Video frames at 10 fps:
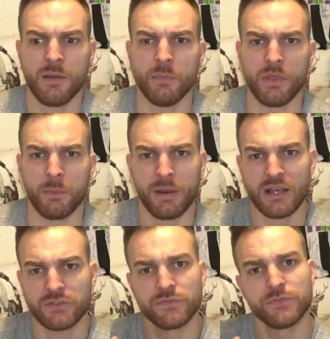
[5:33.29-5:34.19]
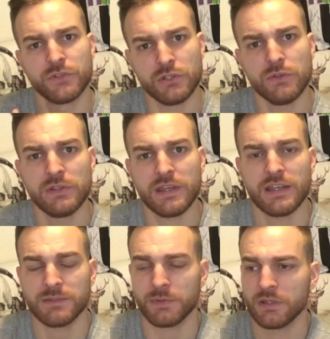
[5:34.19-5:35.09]
But the past few
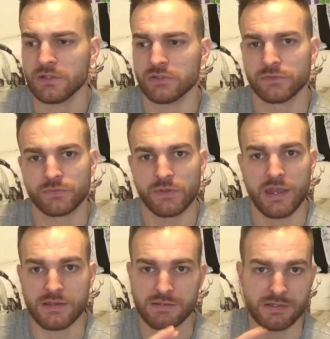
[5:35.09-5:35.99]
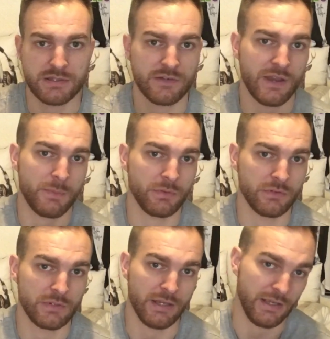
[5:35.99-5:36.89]
years, because of instances that have
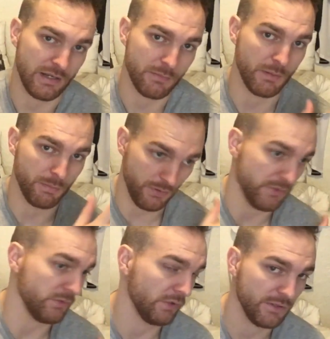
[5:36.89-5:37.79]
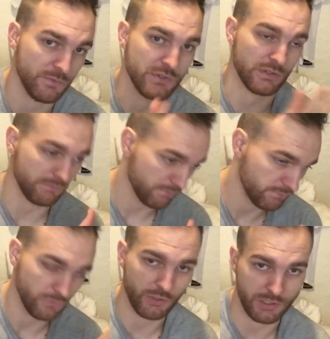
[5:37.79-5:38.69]
happened again in my personal life, which I'm
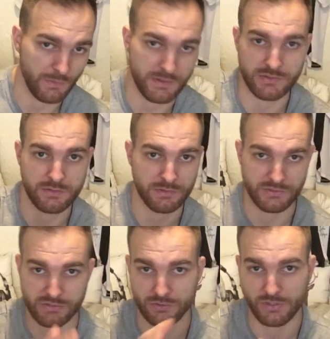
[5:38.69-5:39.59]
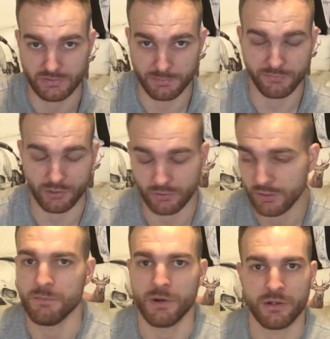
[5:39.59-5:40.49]
not going to go into because it's not that type of vlog,
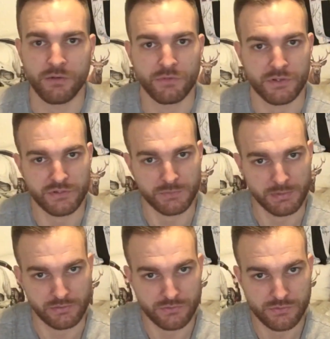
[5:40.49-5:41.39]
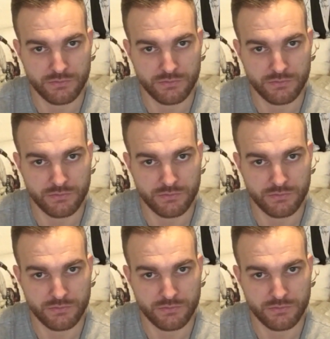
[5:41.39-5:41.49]
my confidence has been